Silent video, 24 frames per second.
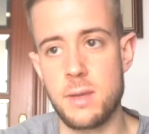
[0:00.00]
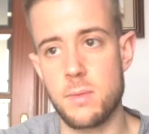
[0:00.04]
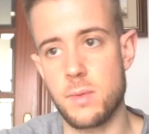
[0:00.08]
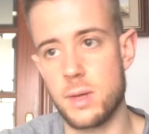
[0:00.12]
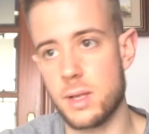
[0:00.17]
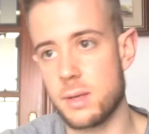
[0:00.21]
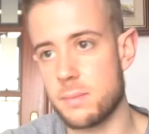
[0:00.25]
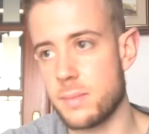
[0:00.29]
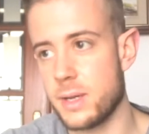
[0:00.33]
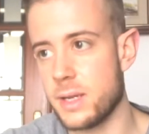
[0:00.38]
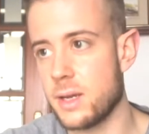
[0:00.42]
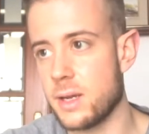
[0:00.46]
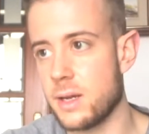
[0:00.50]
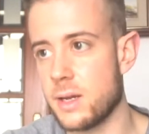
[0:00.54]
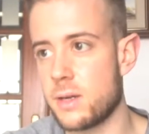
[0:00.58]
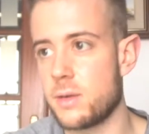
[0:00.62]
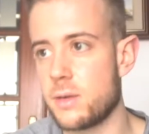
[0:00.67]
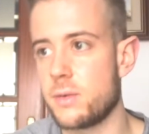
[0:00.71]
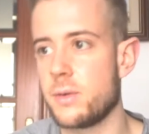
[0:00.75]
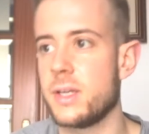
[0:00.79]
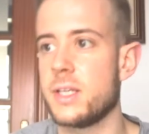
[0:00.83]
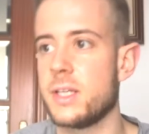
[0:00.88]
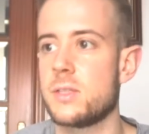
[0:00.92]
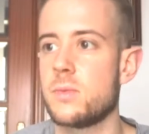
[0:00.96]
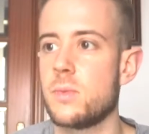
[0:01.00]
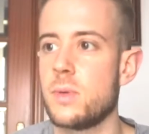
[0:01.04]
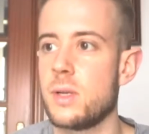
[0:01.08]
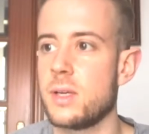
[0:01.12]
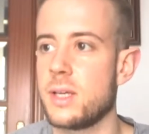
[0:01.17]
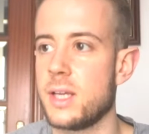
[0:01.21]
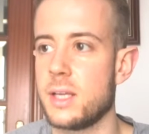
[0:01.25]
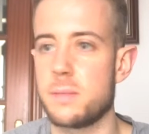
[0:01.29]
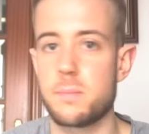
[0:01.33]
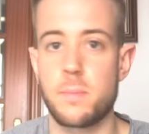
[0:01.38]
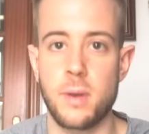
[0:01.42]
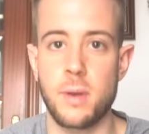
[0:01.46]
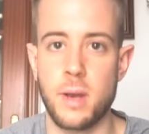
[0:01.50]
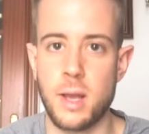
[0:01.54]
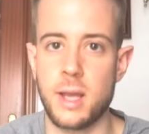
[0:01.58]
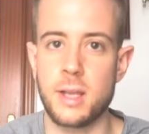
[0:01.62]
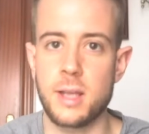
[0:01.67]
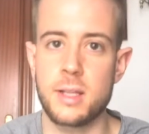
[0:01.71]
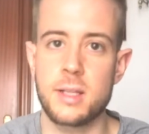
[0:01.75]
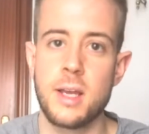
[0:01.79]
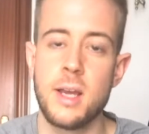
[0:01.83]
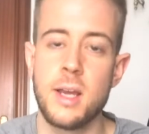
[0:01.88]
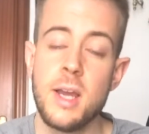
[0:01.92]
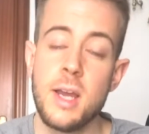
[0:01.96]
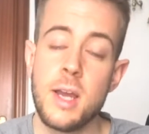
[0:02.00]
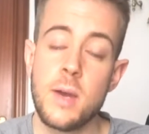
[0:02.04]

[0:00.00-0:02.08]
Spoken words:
well, my arteries will get plugged